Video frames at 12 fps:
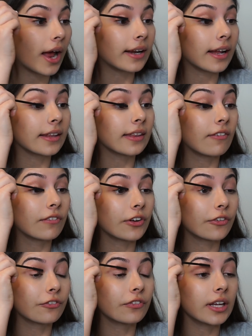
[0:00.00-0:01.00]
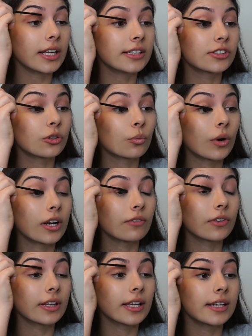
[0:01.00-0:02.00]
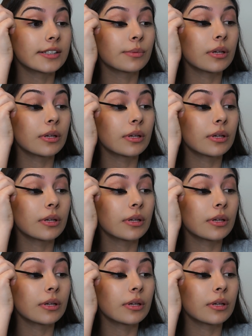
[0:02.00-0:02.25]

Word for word: and I love their feeds or whatever the case